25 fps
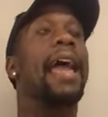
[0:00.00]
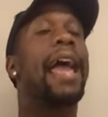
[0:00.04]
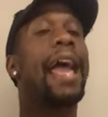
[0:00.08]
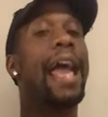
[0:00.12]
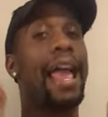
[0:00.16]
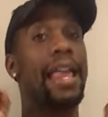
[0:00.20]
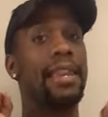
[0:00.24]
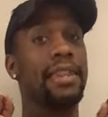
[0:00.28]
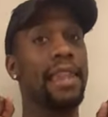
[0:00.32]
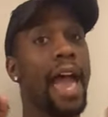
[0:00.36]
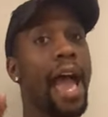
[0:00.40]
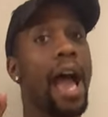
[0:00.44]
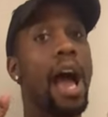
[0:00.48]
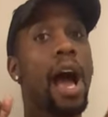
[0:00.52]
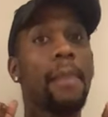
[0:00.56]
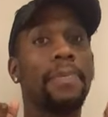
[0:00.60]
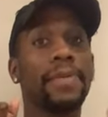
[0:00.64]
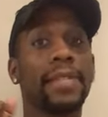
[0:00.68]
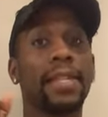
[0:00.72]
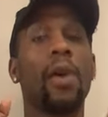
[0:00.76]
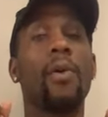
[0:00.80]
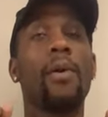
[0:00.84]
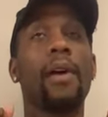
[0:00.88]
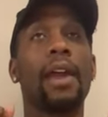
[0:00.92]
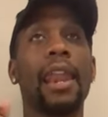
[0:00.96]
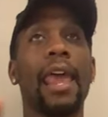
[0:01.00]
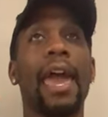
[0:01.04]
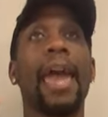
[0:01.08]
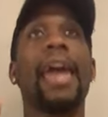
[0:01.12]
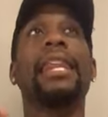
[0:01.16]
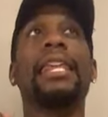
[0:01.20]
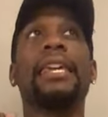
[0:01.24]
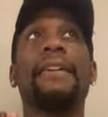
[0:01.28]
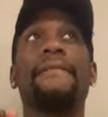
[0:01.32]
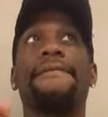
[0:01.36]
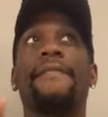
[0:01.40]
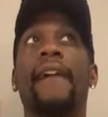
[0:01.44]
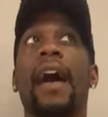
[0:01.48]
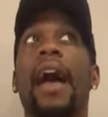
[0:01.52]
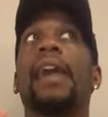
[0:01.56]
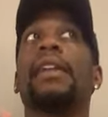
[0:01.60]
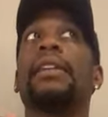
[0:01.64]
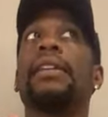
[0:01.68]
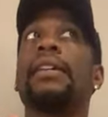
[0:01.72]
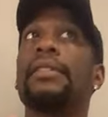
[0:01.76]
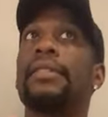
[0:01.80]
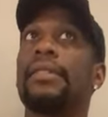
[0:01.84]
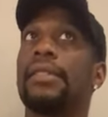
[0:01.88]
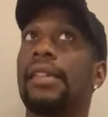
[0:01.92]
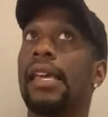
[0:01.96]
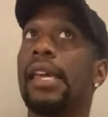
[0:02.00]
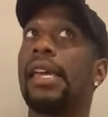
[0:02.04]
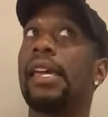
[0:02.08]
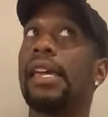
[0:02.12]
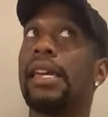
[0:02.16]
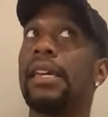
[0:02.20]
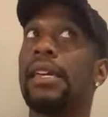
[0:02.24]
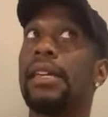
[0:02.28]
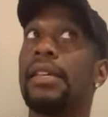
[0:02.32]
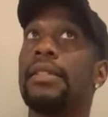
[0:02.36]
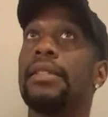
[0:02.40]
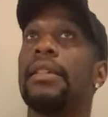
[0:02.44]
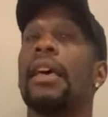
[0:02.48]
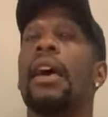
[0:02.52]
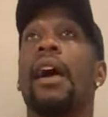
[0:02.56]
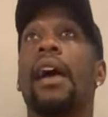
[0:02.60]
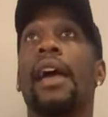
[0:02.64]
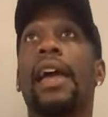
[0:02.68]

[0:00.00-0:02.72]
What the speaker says: And now I'm so glad he finally sees